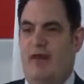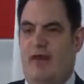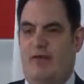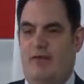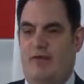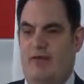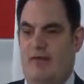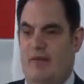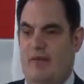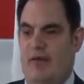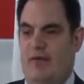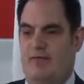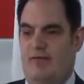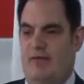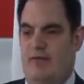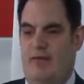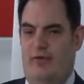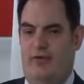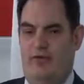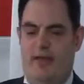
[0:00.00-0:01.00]
into the
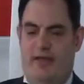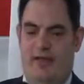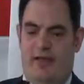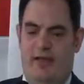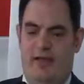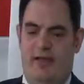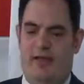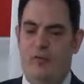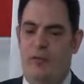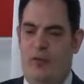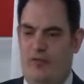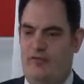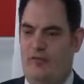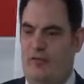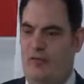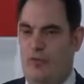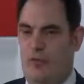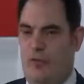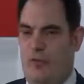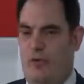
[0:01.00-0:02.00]

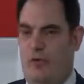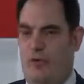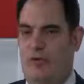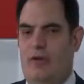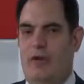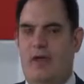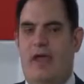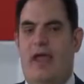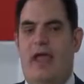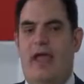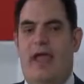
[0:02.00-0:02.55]
Western world,